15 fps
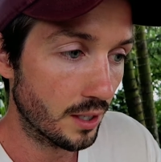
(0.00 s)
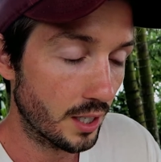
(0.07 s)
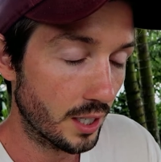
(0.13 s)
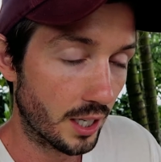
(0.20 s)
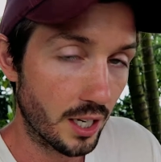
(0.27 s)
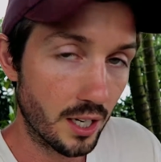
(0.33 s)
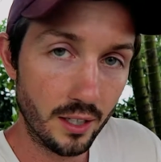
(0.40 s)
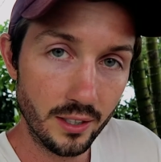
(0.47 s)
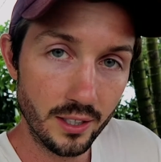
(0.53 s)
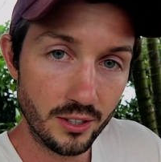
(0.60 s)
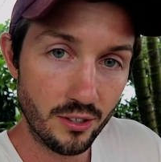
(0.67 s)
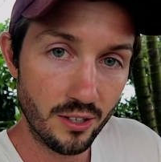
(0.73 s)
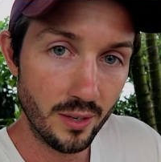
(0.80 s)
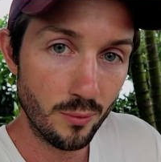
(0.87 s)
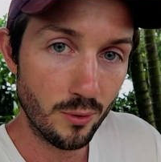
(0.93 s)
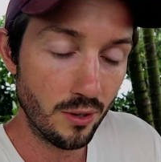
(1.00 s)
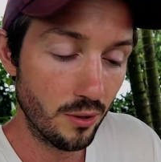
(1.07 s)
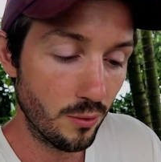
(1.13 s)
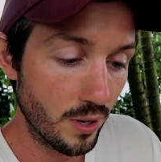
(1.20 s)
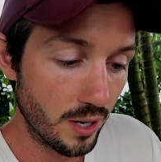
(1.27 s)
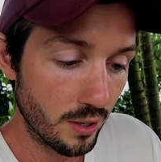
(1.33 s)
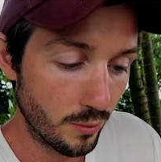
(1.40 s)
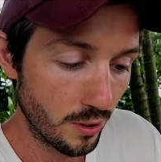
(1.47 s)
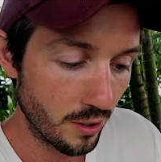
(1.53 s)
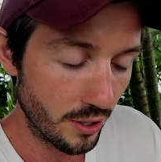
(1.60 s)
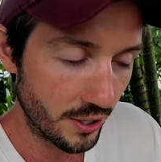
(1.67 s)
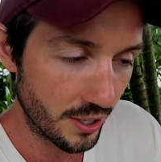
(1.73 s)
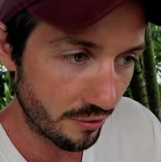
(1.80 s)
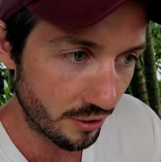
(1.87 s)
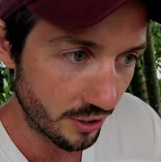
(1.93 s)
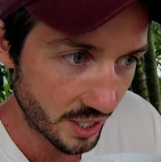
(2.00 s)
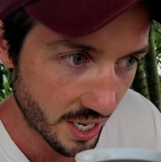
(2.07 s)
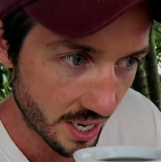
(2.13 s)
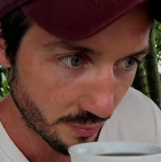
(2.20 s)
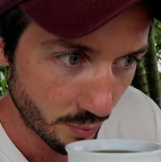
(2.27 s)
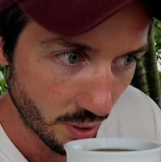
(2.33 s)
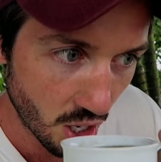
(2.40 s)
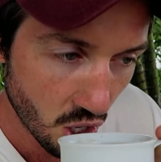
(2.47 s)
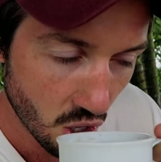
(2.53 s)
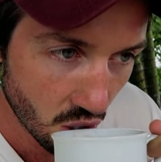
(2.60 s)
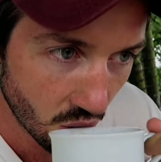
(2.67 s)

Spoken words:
I can't describe what the difference is, but